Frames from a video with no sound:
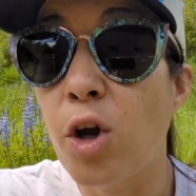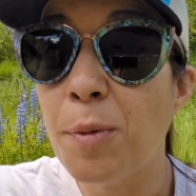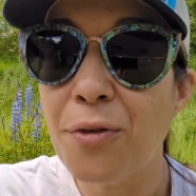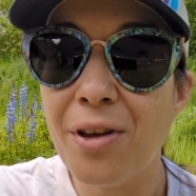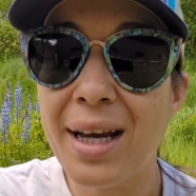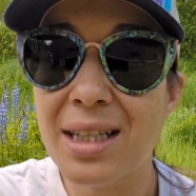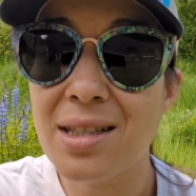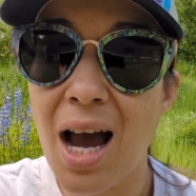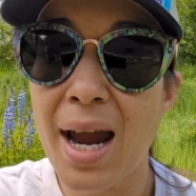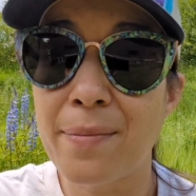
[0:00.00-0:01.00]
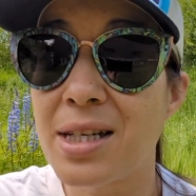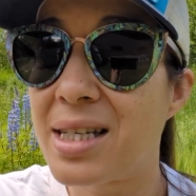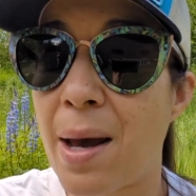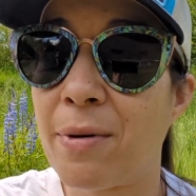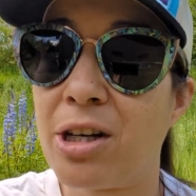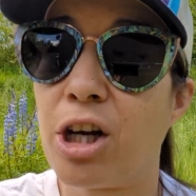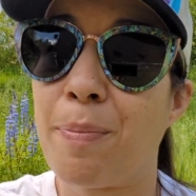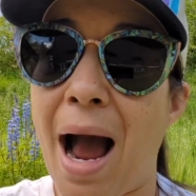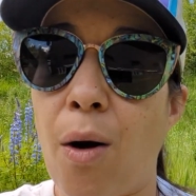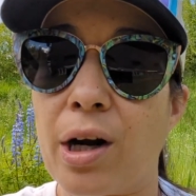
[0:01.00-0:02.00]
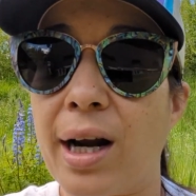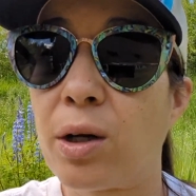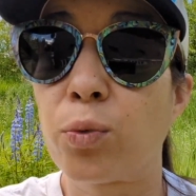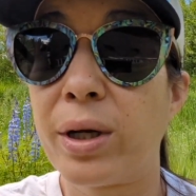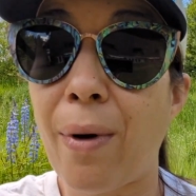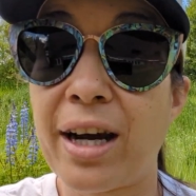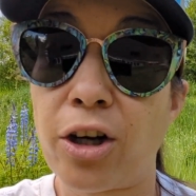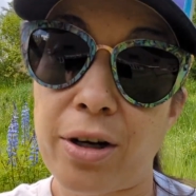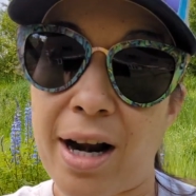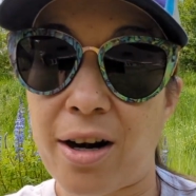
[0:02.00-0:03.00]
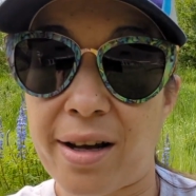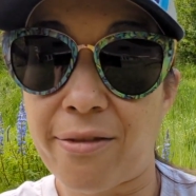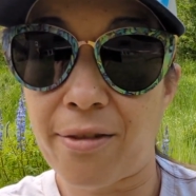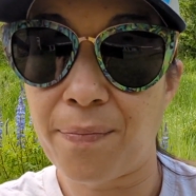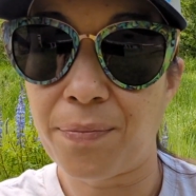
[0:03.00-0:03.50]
I hope you feel like it's time to step into your power and rewrite your narrative.